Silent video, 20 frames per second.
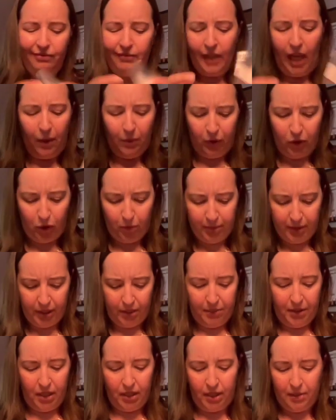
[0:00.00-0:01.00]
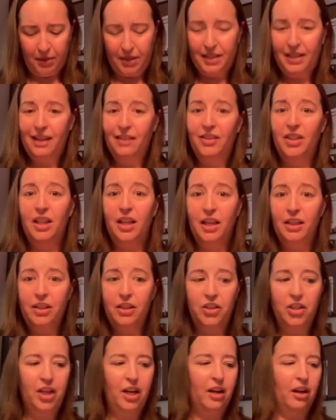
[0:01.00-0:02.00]
I won't open them all up because I have a lot to
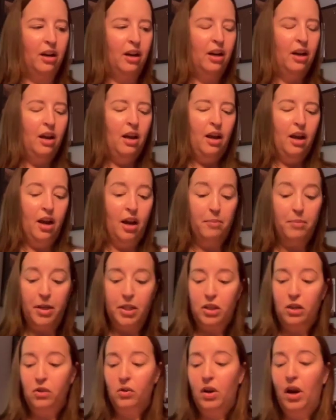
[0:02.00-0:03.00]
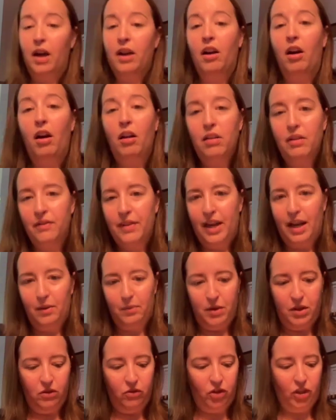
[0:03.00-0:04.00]
share. But so you got all of that
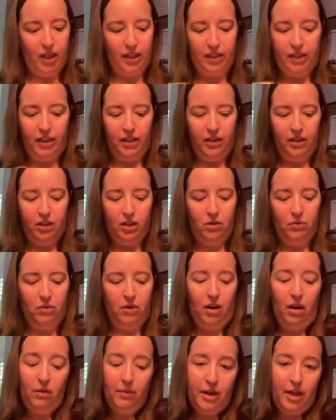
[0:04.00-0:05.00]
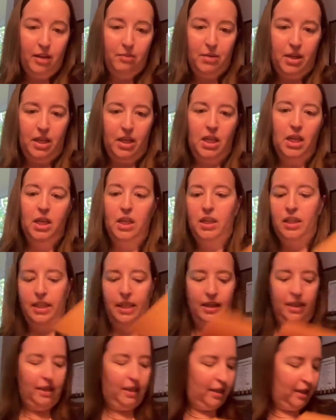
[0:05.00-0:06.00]
when you checked in. So you were already being
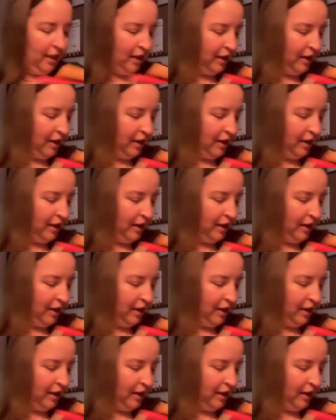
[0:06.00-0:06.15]
inundated